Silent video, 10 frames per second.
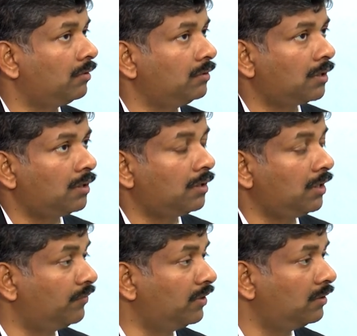There are
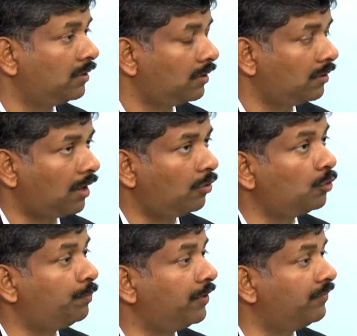even how
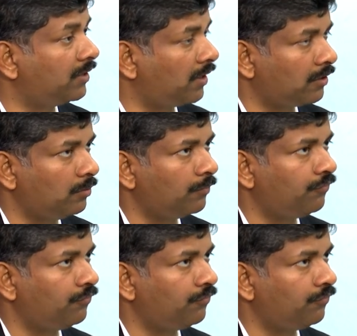to prevent, right? To